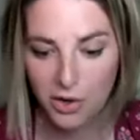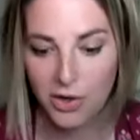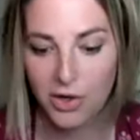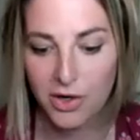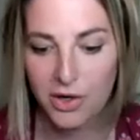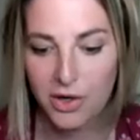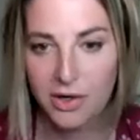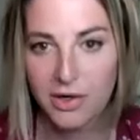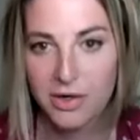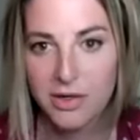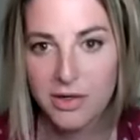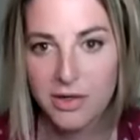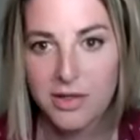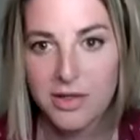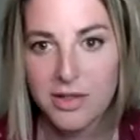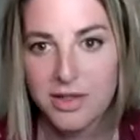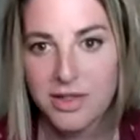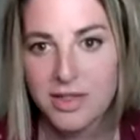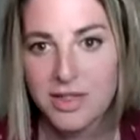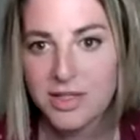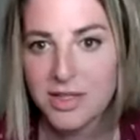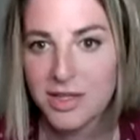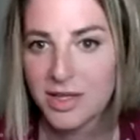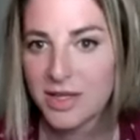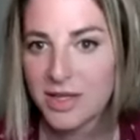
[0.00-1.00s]
heard
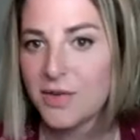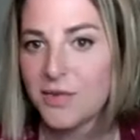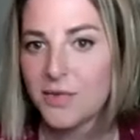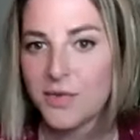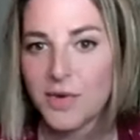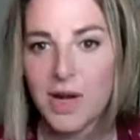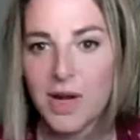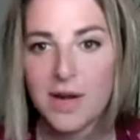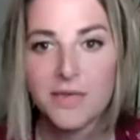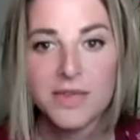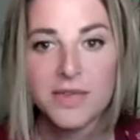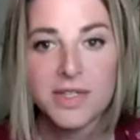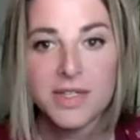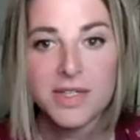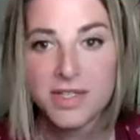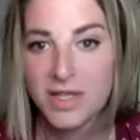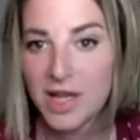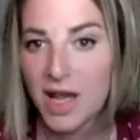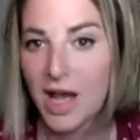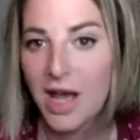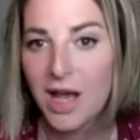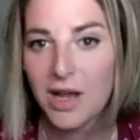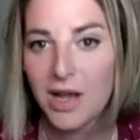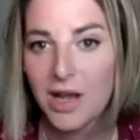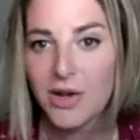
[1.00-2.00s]
the distinctive kind of
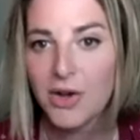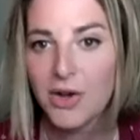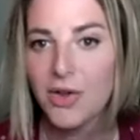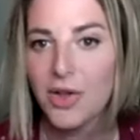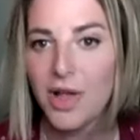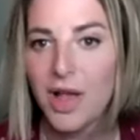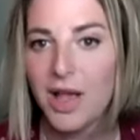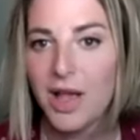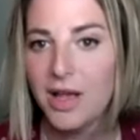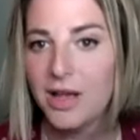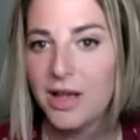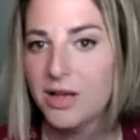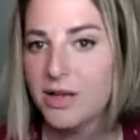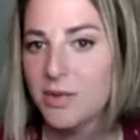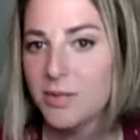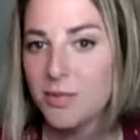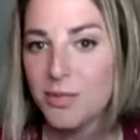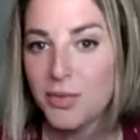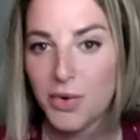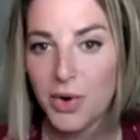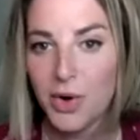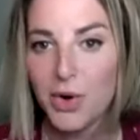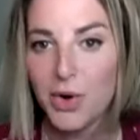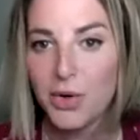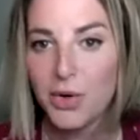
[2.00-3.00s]
style and
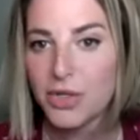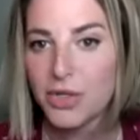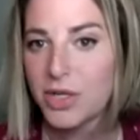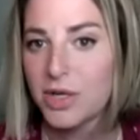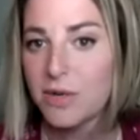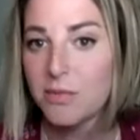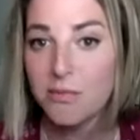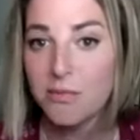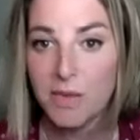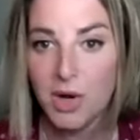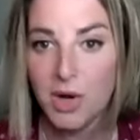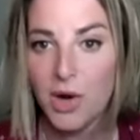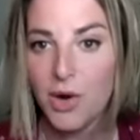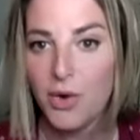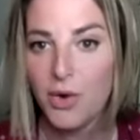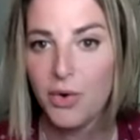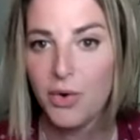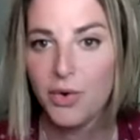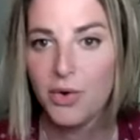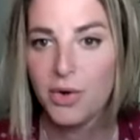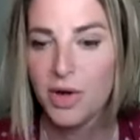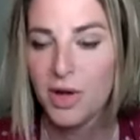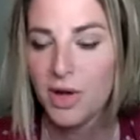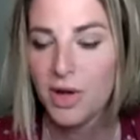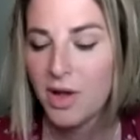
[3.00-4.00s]
approach and
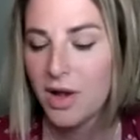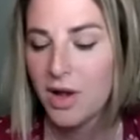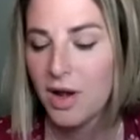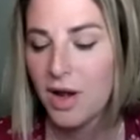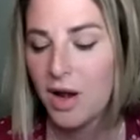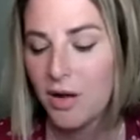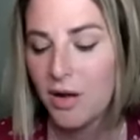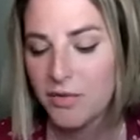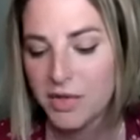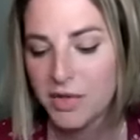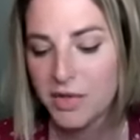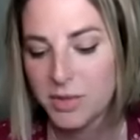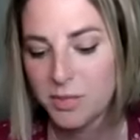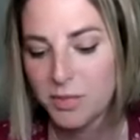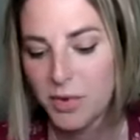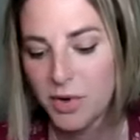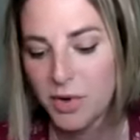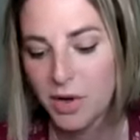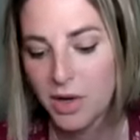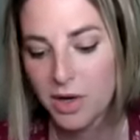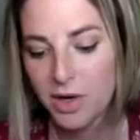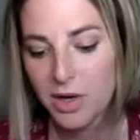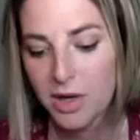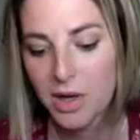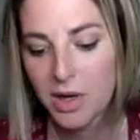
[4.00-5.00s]
mode of this
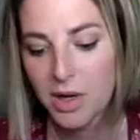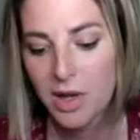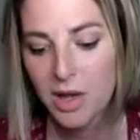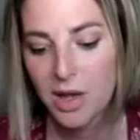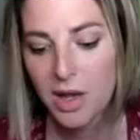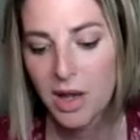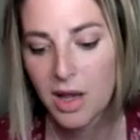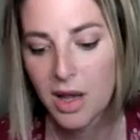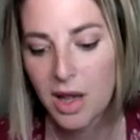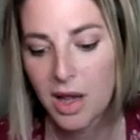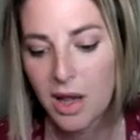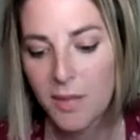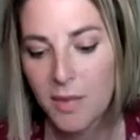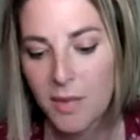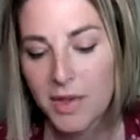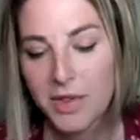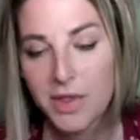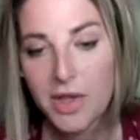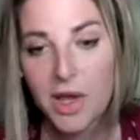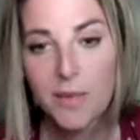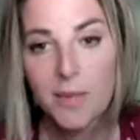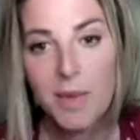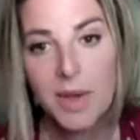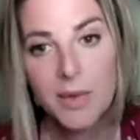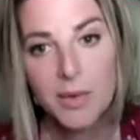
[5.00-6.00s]
book, um, I
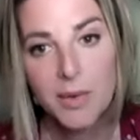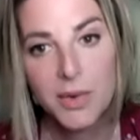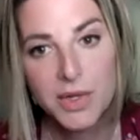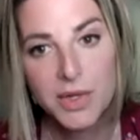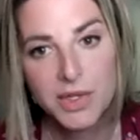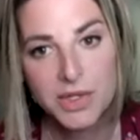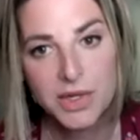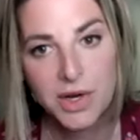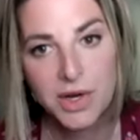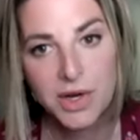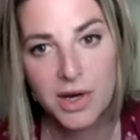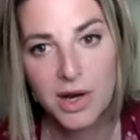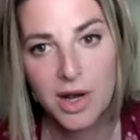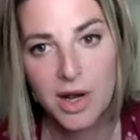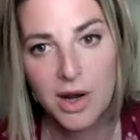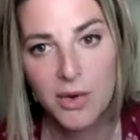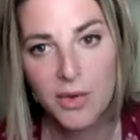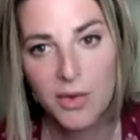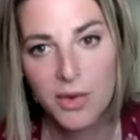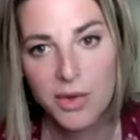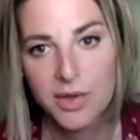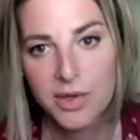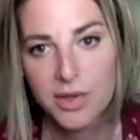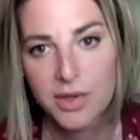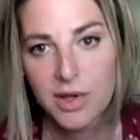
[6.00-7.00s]
thought maybe we'd start
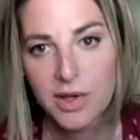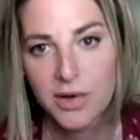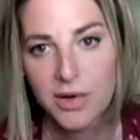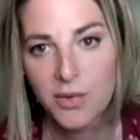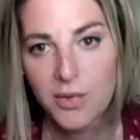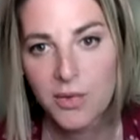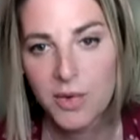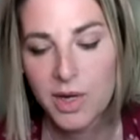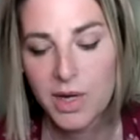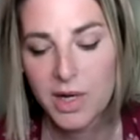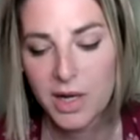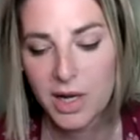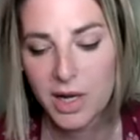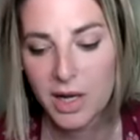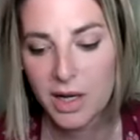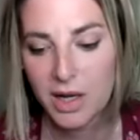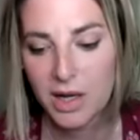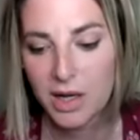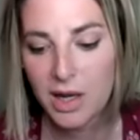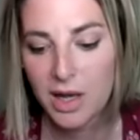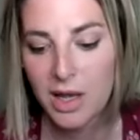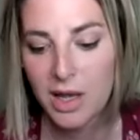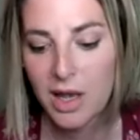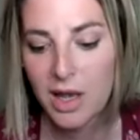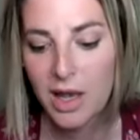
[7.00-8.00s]
out with a
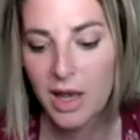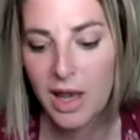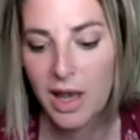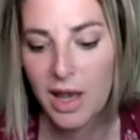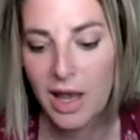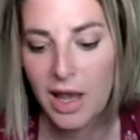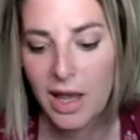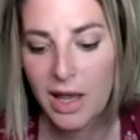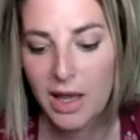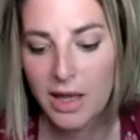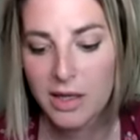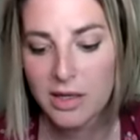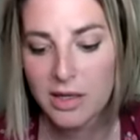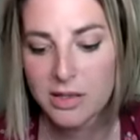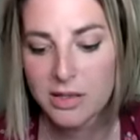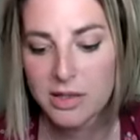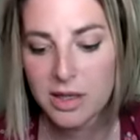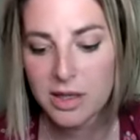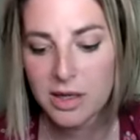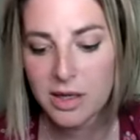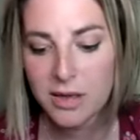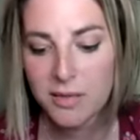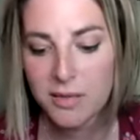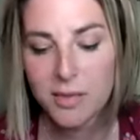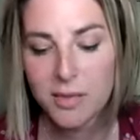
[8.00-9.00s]
reading.
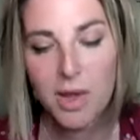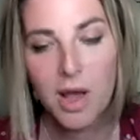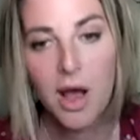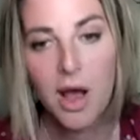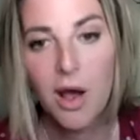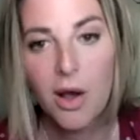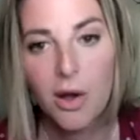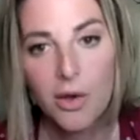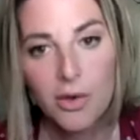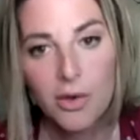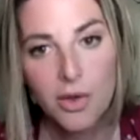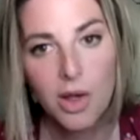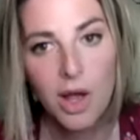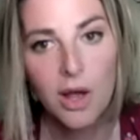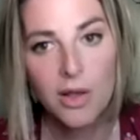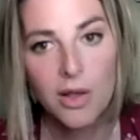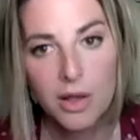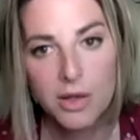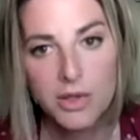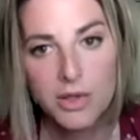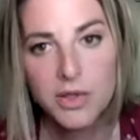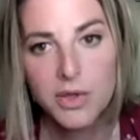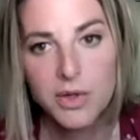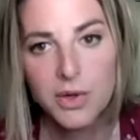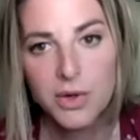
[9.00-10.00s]
And um, I'll, I'll
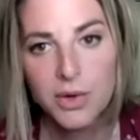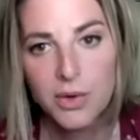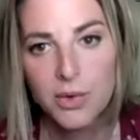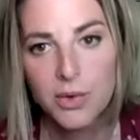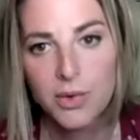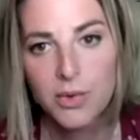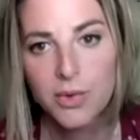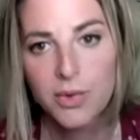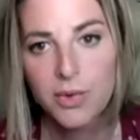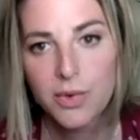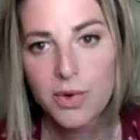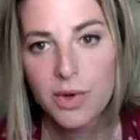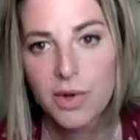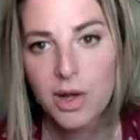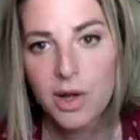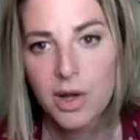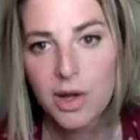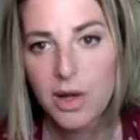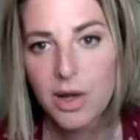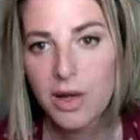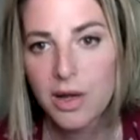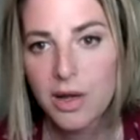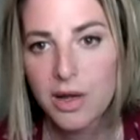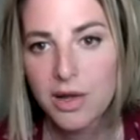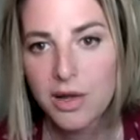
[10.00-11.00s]
also,
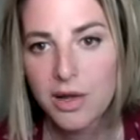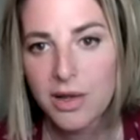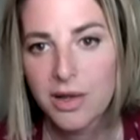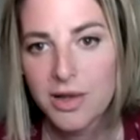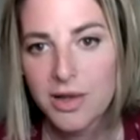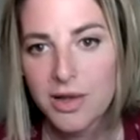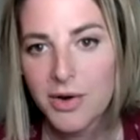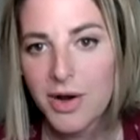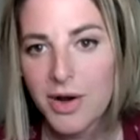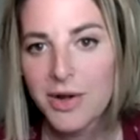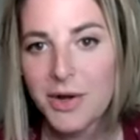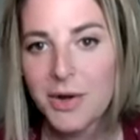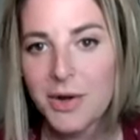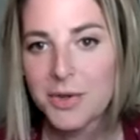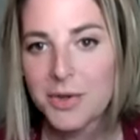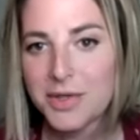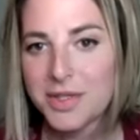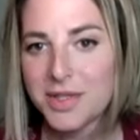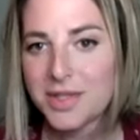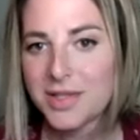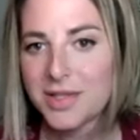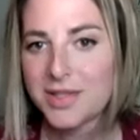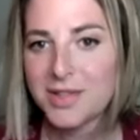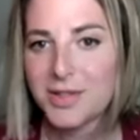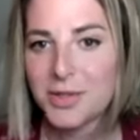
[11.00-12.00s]
uh, you know, I know
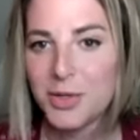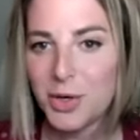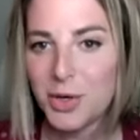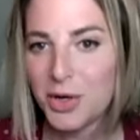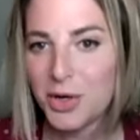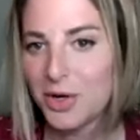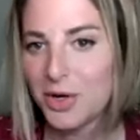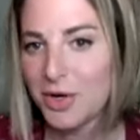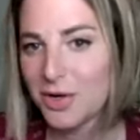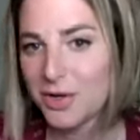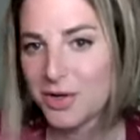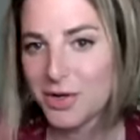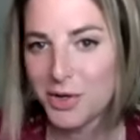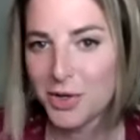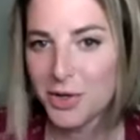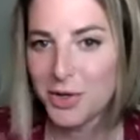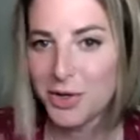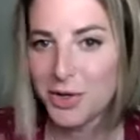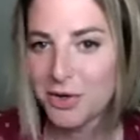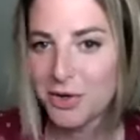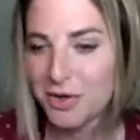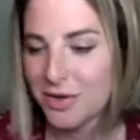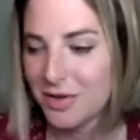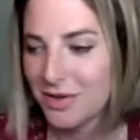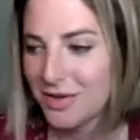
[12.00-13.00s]
this is your,
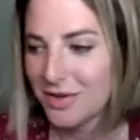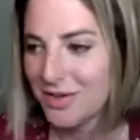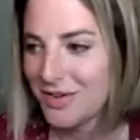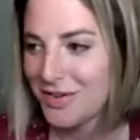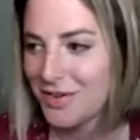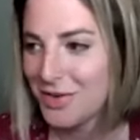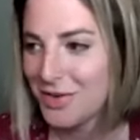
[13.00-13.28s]
your,